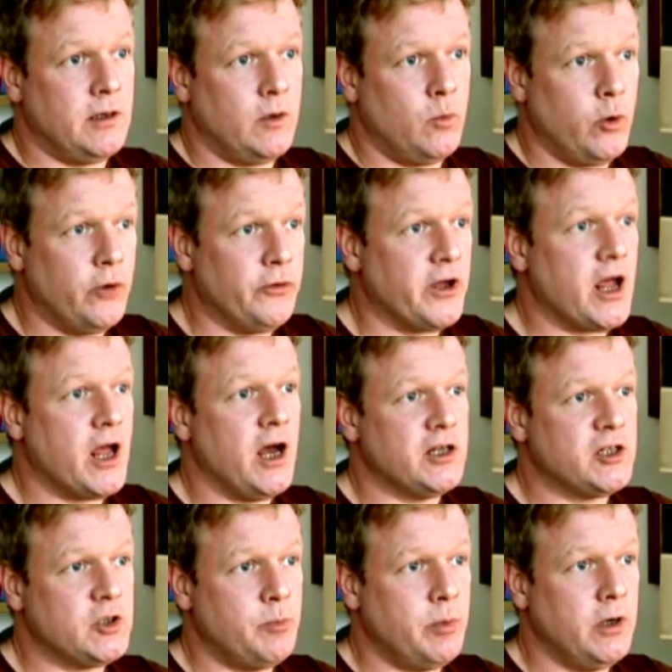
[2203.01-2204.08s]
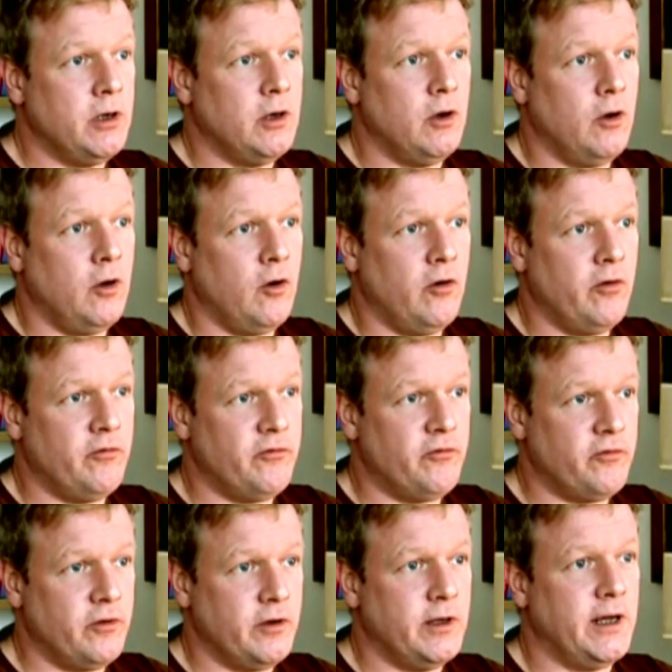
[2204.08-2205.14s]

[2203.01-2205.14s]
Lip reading: we're on the cusp of